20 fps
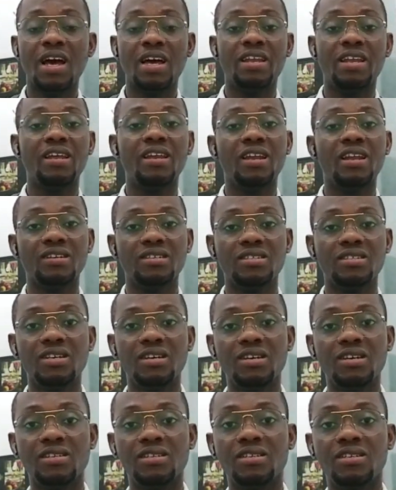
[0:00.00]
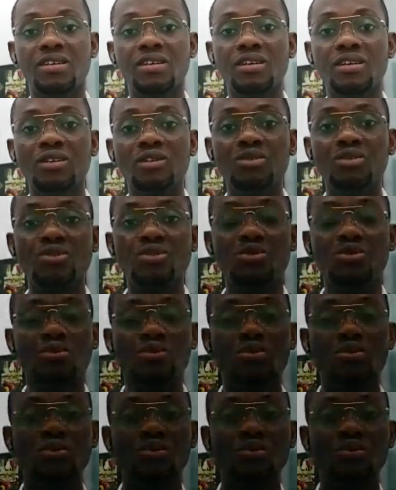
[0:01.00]
are then assessed
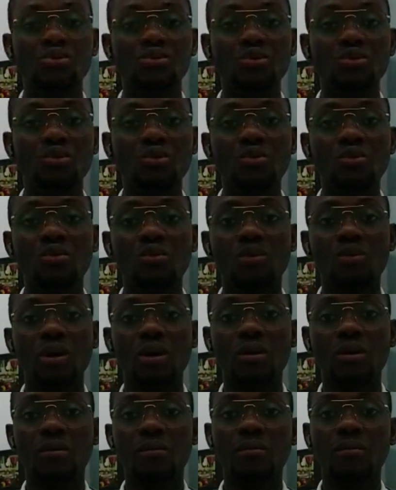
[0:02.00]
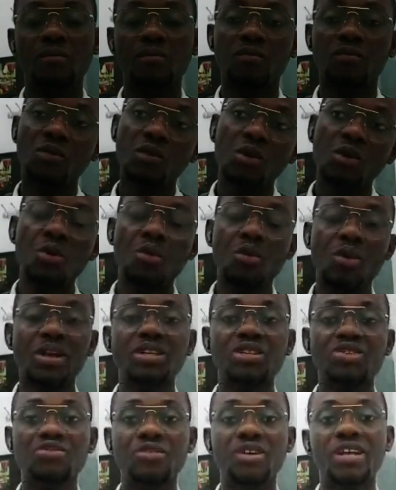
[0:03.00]
to know what
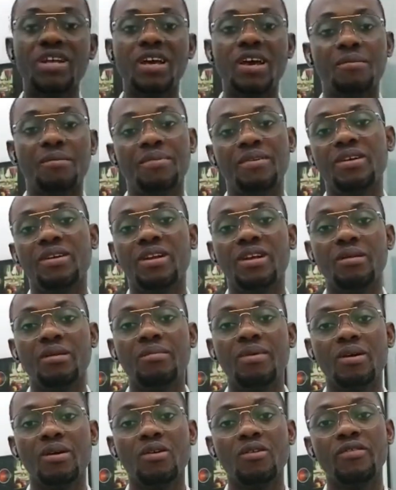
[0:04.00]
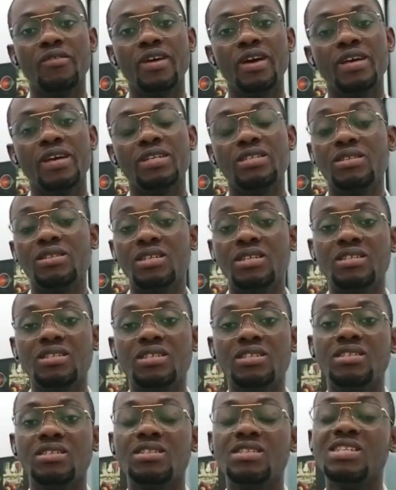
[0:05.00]
is really happening at the back of the eye. It
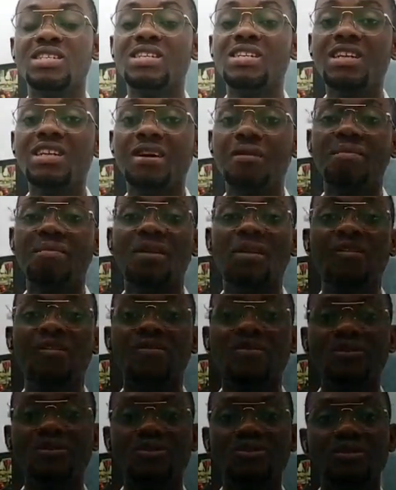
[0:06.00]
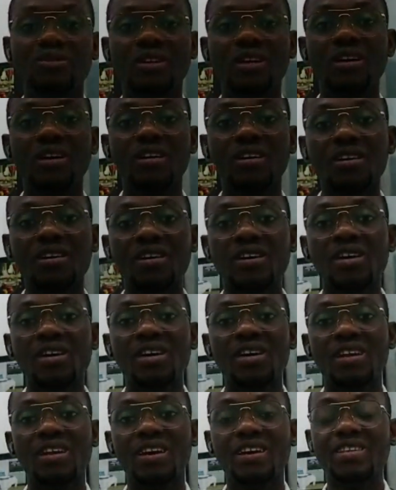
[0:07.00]
is indeed a powerful tool
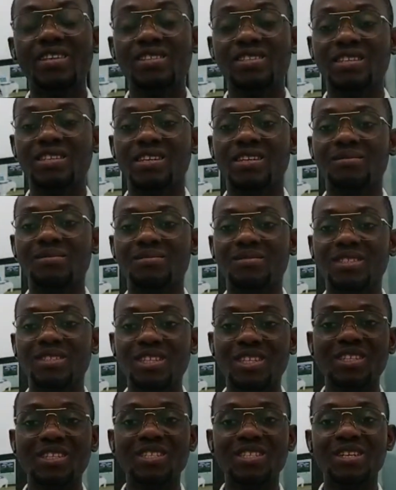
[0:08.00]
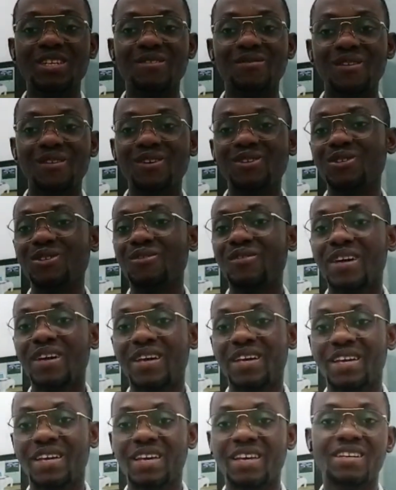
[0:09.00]
that is changing the face of
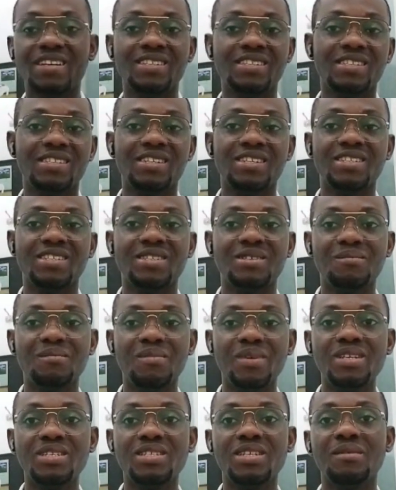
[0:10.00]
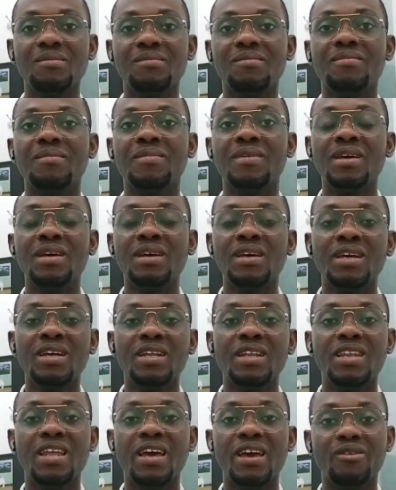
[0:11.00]
eye care. It makes
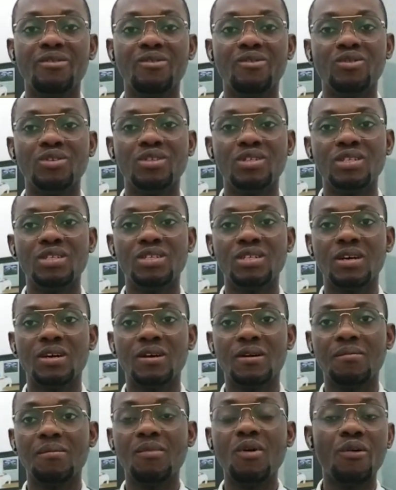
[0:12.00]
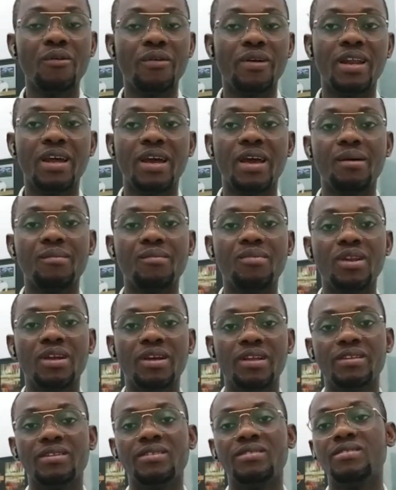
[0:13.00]
diagnosis more reliable
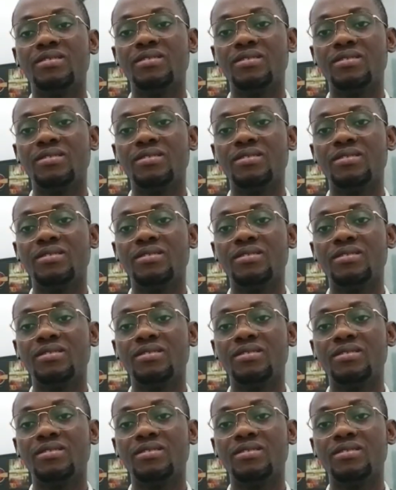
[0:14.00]
and